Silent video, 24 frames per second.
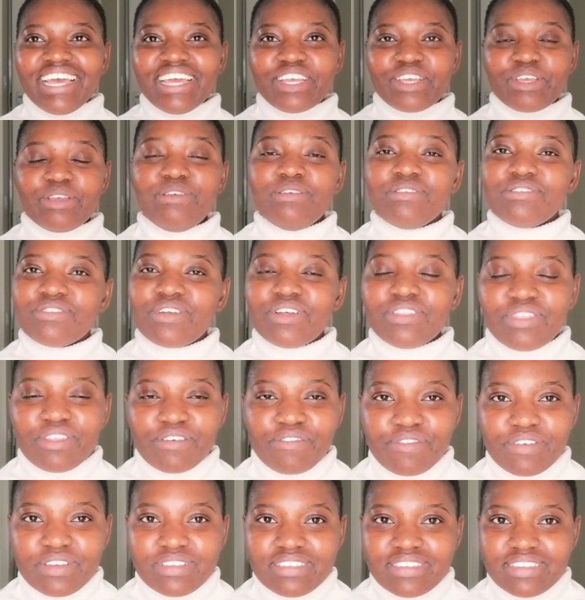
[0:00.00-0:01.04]
like you start
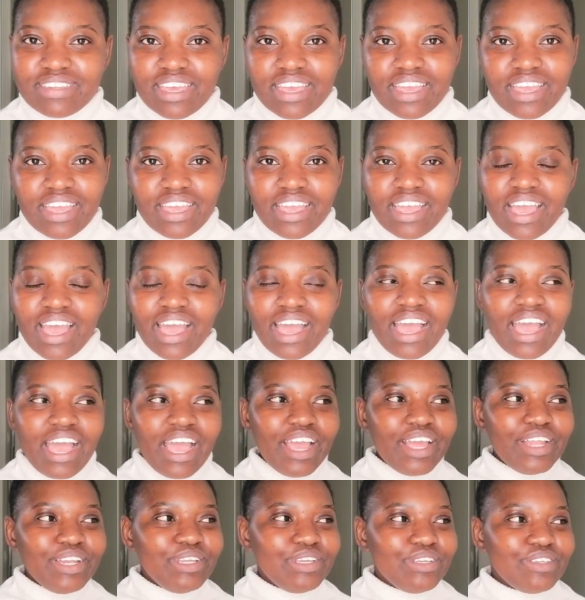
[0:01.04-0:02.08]
the first day
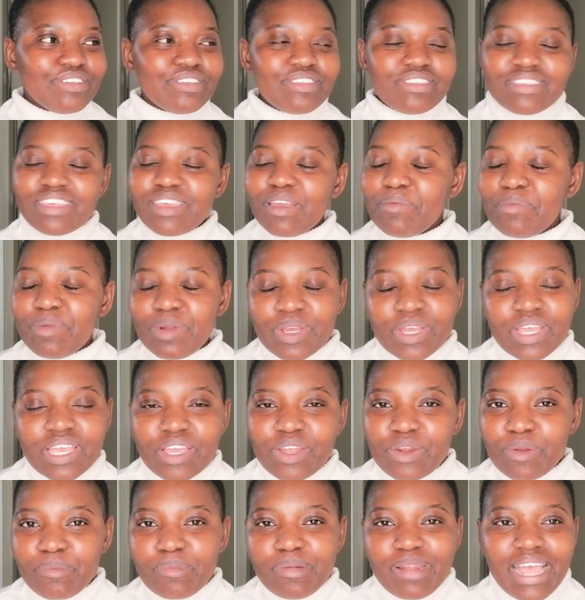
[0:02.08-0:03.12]
and you just keep
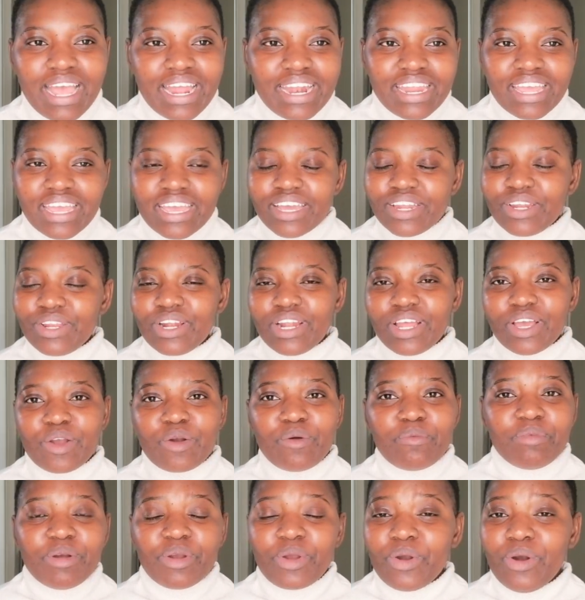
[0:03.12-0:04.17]
looking at the planning and you're like
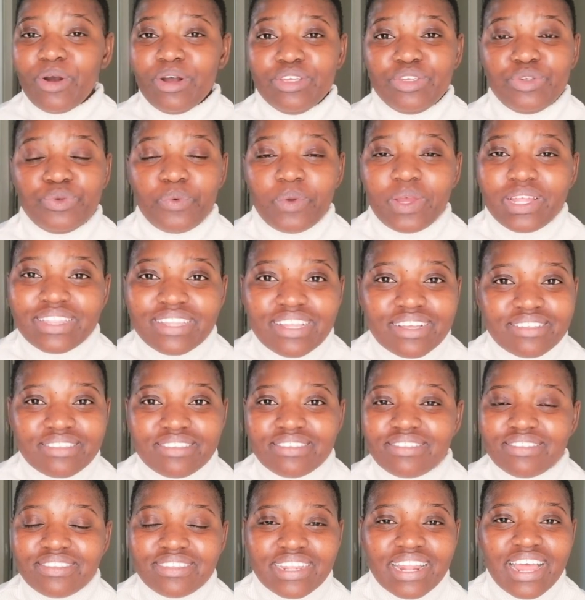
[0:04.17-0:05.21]
oh my gosh when does
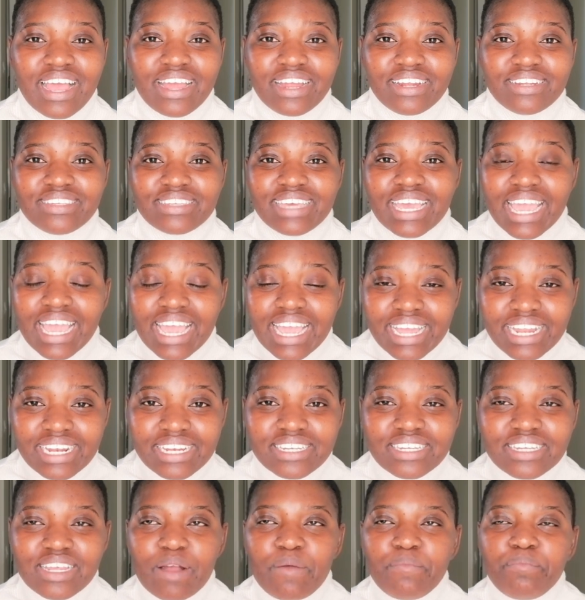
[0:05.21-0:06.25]
the client
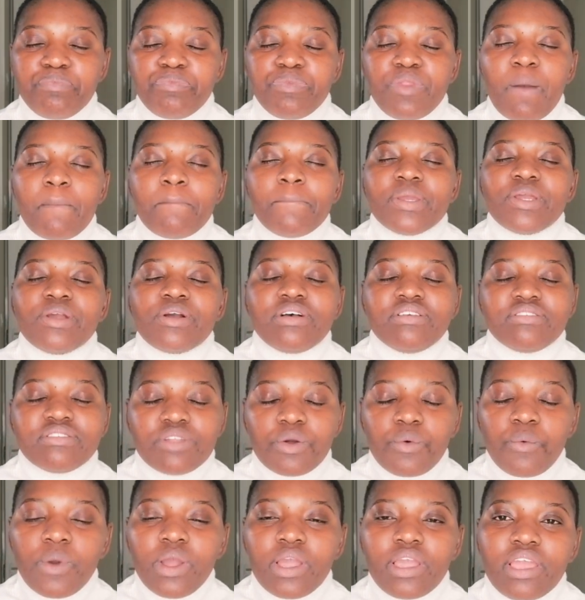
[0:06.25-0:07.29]
end because
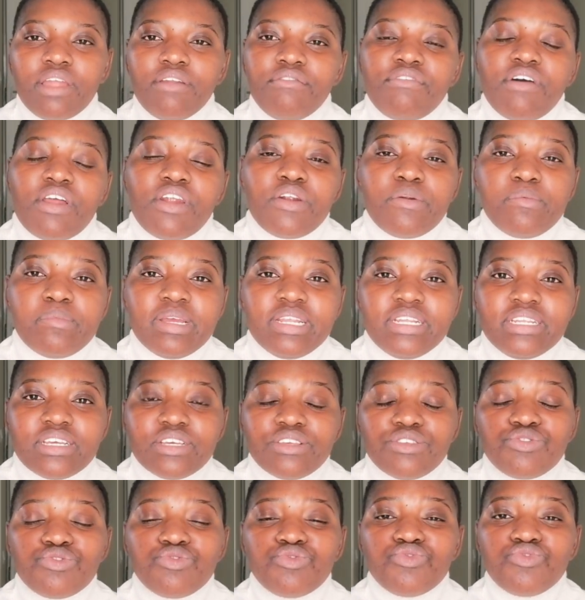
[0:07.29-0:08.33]
the work environment
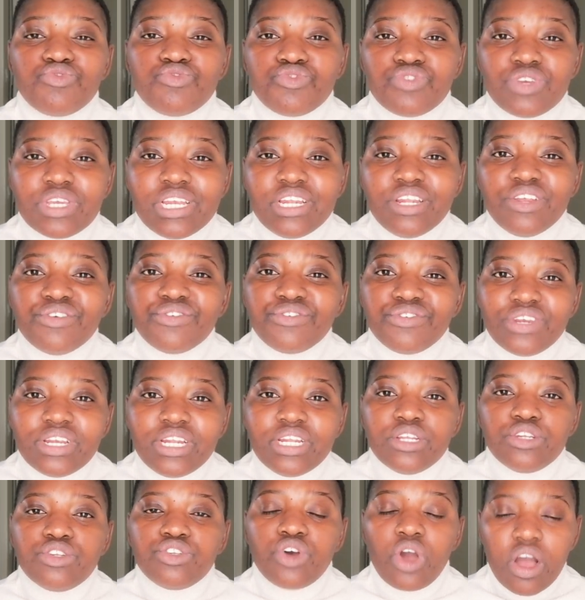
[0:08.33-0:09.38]
is really
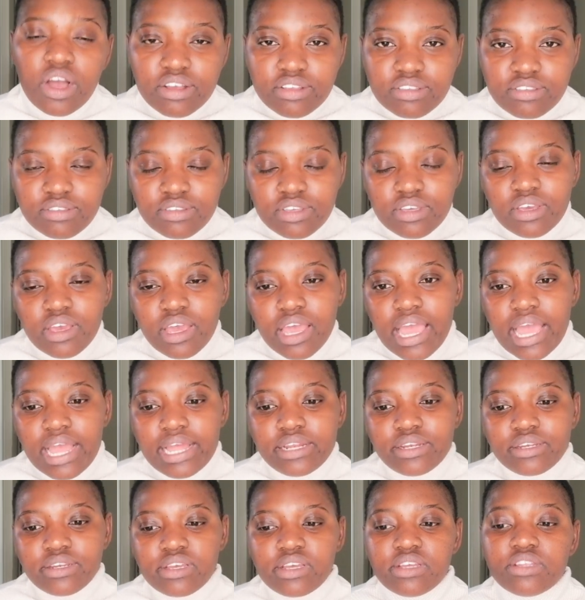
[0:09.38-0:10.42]
really toxic
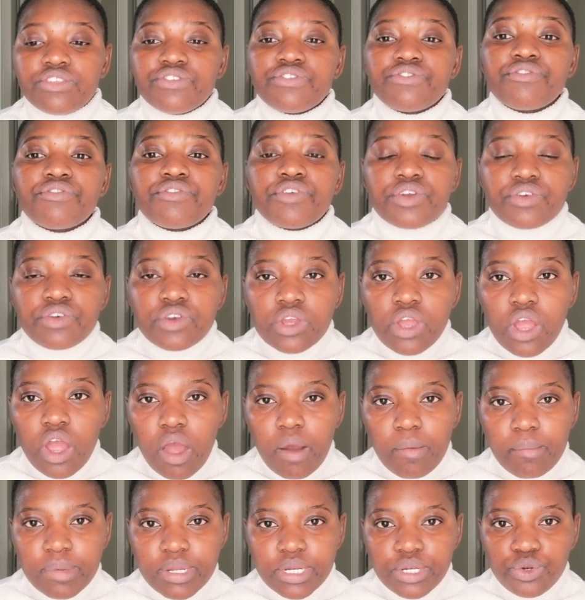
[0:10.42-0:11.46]
and it's very
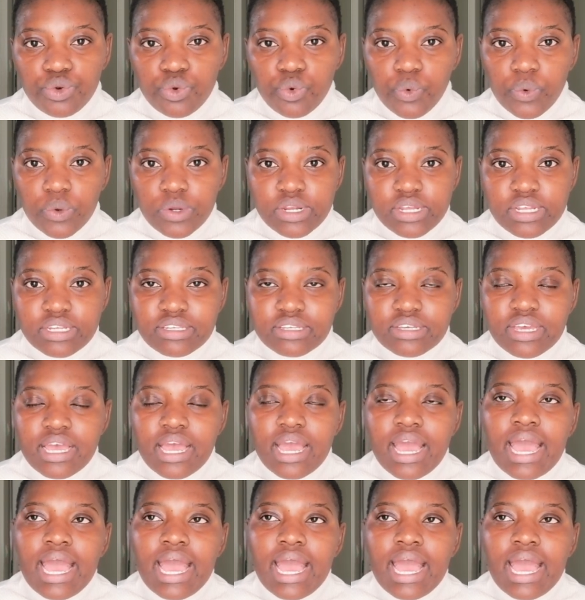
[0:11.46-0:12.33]
common in audit